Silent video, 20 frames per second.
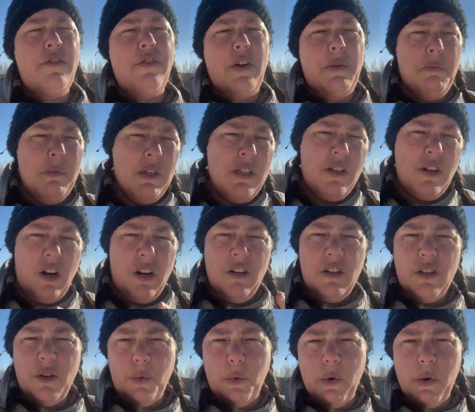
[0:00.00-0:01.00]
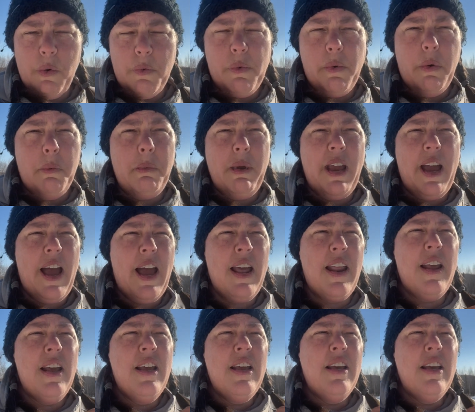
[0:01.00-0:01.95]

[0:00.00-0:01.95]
from the start to where we'll be at.